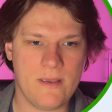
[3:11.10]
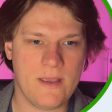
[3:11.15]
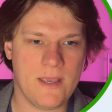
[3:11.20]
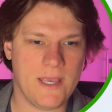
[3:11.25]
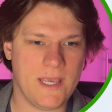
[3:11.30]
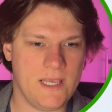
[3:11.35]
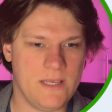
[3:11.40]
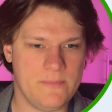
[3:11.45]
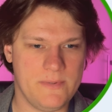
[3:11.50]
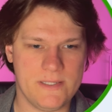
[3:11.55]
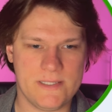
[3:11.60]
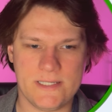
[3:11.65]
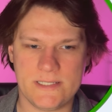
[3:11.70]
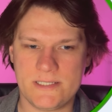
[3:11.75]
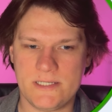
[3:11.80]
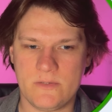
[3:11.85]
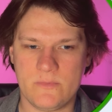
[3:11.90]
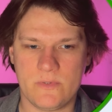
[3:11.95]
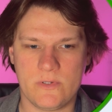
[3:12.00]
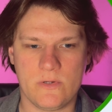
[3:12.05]
A/B
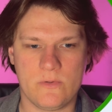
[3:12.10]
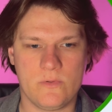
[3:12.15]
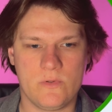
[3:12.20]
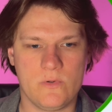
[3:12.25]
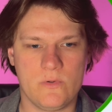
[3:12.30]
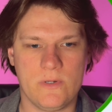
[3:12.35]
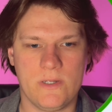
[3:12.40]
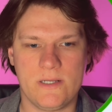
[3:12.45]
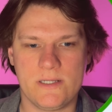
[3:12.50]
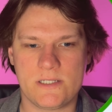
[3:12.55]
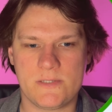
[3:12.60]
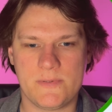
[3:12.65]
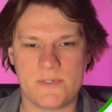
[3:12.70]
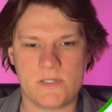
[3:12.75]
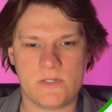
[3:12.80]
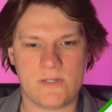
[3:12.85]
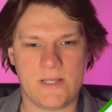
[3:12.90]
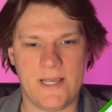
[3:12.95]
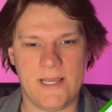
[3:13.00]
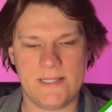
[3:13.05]
testing, we don't do it.
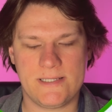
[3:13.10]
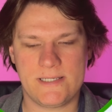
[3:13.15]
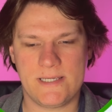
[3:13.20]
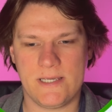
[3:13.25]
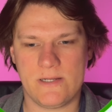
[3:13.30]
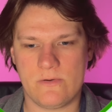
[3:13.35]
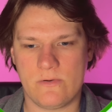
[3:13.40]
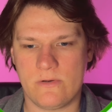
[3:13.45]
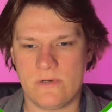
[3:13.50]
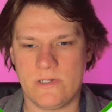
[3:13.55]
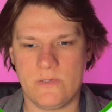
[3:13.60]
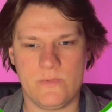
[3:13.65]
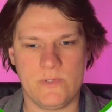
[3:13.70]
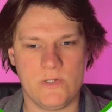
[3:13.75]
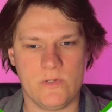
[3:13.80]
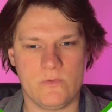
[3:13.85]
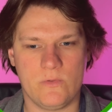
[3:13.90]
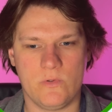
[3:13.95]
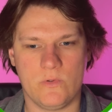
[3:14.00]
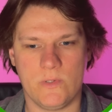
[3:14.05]
Special ads category, we
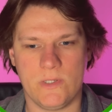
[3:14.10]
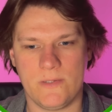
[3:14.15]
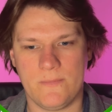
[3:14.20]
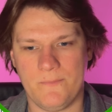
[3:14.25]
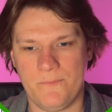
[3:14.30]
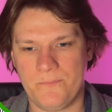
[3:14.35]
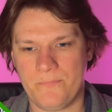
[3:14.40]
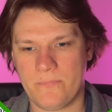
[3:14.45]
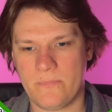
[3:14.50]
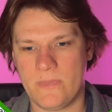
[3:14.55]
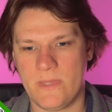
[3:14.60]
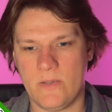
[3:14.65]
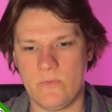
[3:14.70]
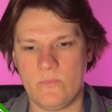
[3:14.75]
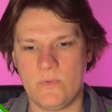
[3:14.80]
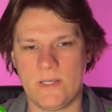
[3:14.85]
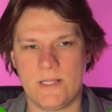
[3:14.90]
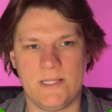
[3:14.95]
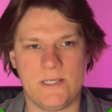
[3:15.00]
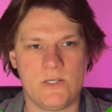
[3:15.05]
don't do it. Then we
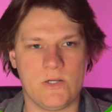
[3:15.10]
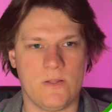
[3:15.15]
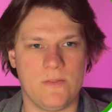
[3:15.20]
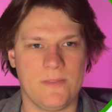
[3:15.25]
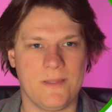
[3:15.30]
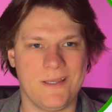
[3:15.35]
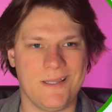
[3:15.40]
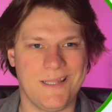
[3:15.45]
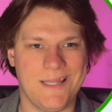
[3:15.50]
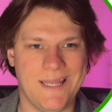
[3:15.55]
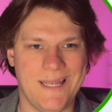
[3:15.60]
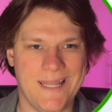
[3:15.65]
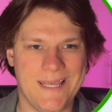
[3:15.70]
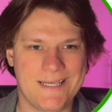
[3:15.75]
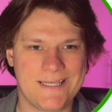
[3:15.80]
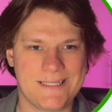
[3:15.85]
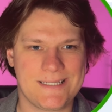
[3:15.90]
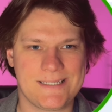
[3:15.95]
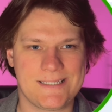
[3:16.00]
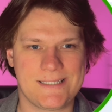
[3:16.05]
click on
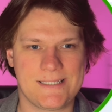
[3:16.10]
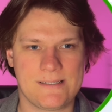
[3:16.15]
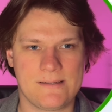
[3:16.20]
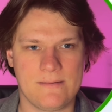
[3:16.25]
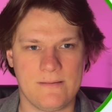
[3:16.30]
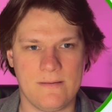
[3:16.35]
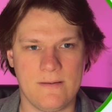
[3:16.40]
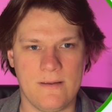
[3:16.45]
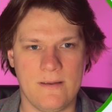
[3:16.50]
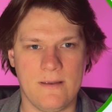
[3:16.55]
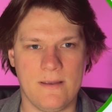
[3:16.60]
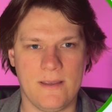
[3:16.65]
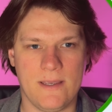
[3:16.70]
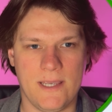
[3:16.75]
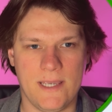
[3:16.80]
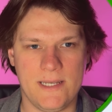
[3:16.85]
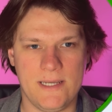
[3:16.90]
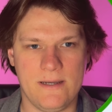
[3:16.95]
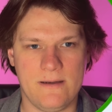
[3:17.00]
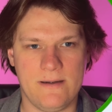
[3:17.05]
next.
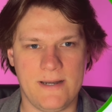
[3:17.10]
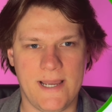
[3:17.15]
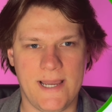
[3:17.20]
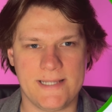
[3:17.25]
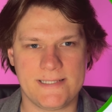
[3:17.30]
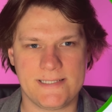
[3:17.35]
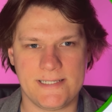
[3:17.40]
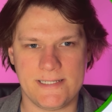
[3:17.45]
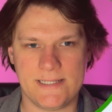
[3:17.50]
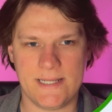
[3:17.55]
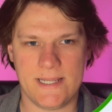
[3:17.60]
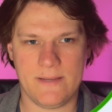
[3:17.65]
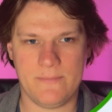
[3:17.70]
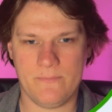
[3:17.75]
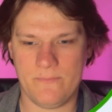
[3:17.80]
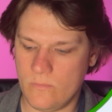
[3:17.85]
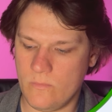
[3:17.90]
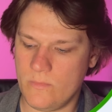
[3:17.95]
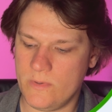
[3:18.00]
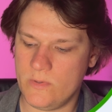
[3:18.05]
And here ad set name,
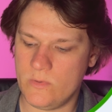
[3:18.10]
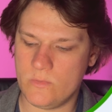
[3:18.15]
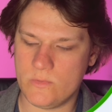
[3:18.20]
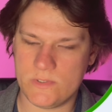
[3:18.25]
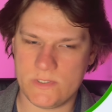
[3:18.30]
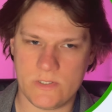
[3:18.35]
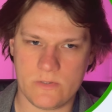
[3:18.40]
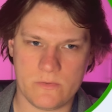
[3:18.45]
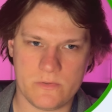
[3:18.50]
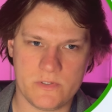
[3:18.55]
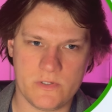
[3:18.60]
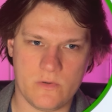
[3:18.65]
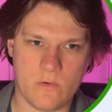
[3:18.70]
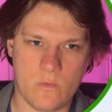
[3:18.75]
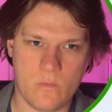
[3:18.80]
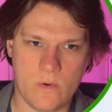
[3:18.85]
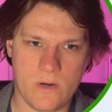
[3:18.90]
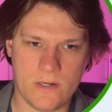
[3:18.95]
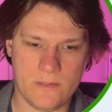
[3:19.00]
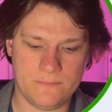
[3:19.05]
we do
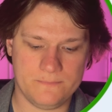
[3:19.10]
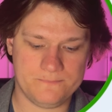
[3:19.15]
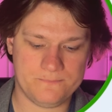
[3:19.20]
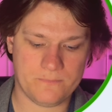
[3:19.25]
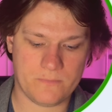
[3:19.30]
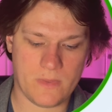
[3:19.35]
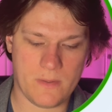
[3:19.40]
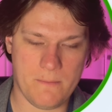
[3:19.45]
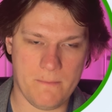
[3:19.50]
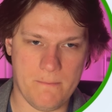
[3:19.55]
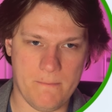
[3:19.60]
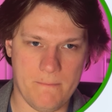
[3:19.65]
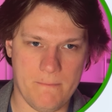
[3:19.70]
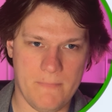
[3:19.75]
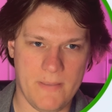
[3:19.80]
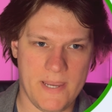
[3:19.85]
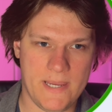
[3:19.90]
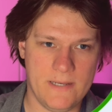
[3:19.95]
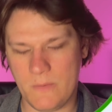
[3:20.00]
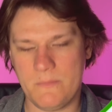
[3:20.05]
001
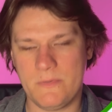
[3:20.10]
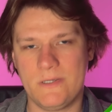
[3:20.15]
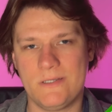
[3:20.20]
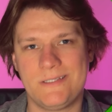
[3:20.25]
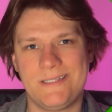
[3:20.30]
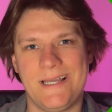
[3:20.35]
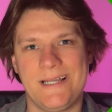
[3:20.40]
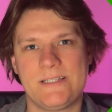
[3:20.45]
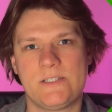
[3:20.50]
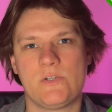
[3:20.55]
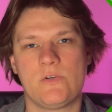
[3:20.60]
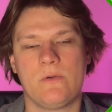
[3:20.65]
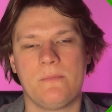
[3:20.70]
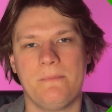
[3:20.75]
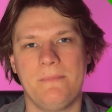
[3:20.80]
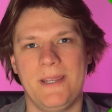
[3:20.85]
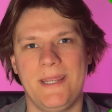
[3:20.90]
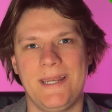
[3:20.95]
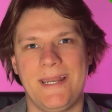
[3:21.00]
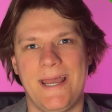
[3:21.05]
main because that's your
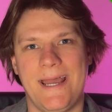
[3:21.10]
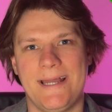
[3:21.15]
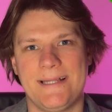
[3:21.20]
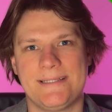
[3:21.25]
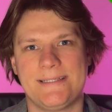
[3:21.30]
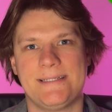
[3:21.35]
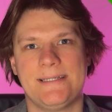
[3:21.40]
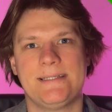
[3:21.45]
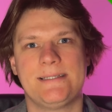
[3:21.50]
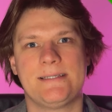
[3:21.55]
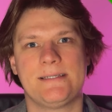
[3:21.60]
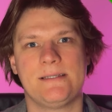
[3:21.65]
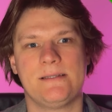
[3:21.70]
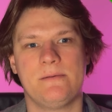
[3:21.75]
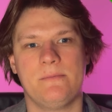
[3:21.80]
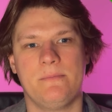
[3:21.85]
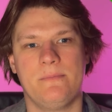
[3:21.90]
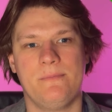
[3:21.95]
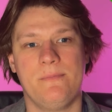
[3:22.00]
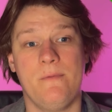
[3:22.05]
main ad set,
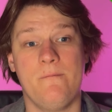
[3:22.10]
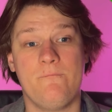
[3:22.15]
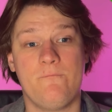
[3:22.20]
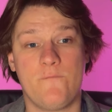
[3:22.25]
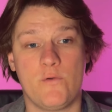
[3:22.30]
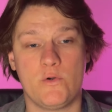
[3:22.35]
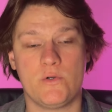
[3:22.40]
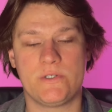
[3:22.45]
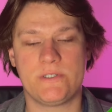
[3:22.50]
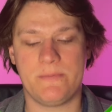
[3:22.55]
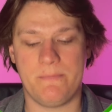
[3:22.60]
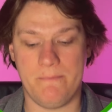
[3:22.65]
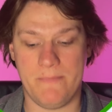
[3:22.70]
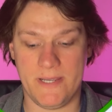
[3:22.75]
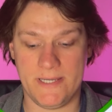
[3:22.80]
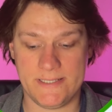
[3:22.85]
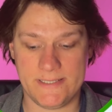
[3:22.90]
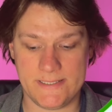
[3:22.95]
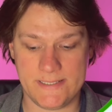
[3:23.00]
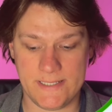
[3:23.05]
the first
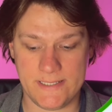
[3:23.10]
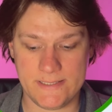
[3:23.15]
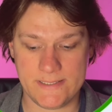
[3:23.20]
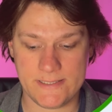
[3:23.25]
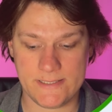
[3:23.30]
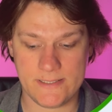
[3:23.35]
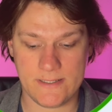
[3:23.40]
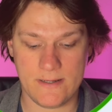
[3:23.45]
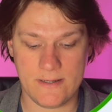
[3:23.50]
base test.